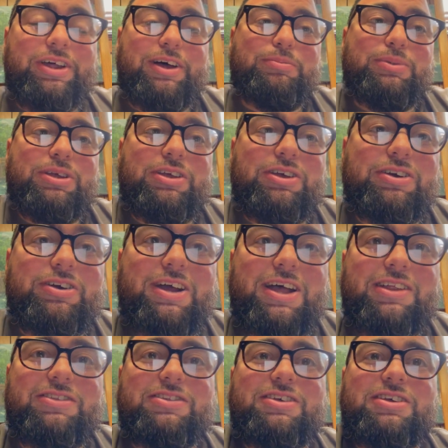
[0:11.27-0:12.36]
I'm here
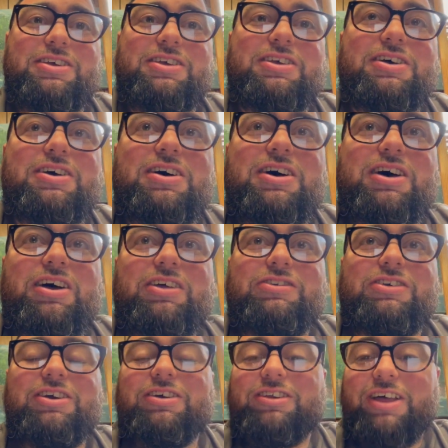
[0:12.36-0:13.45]
at the
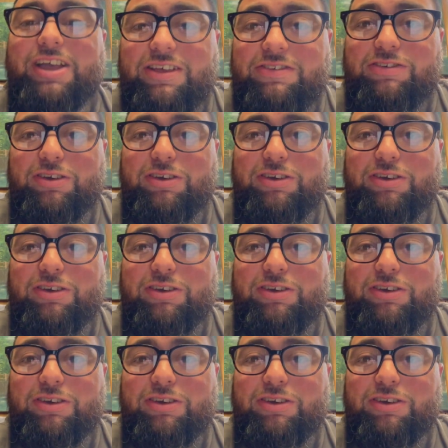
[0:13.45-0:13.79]
Deer Lakes